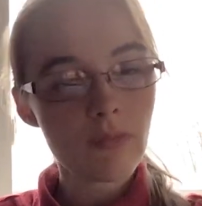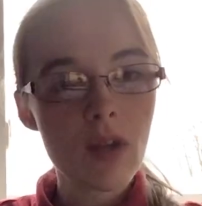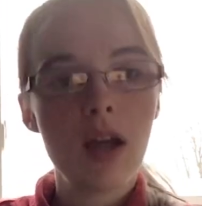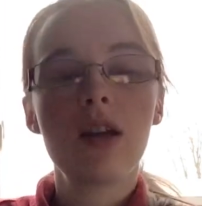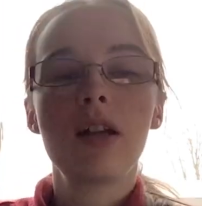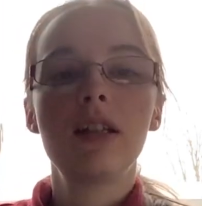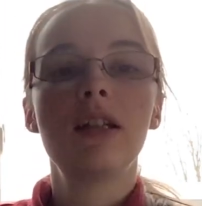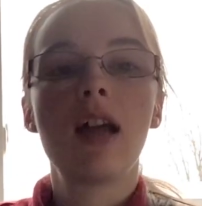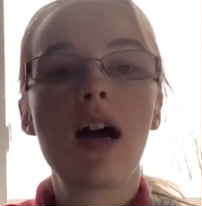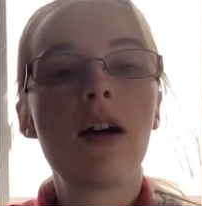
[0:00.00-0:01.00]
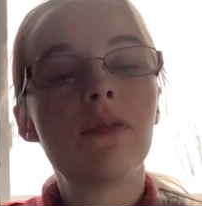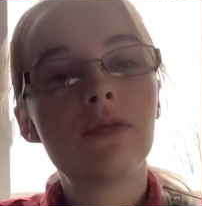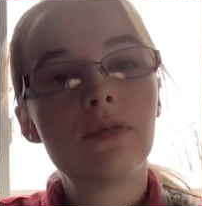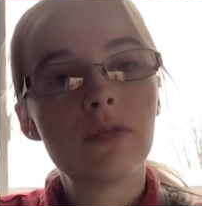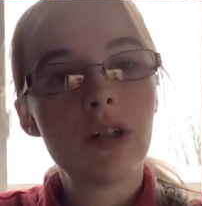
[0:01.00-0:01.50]
And I didn't have
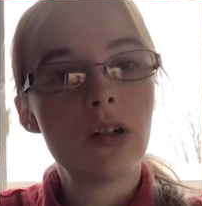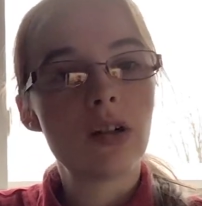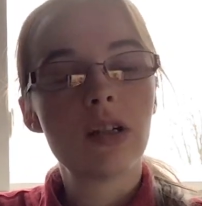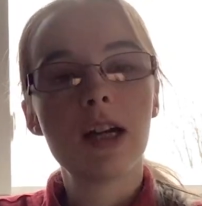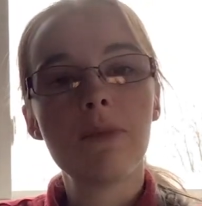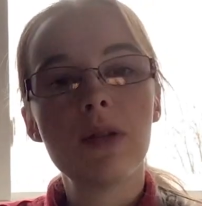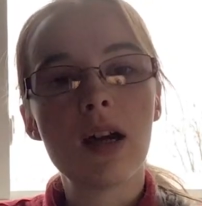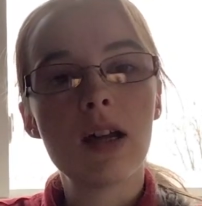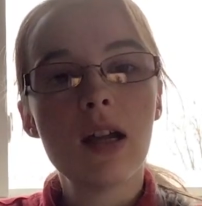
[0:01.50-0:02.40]
here a time yet,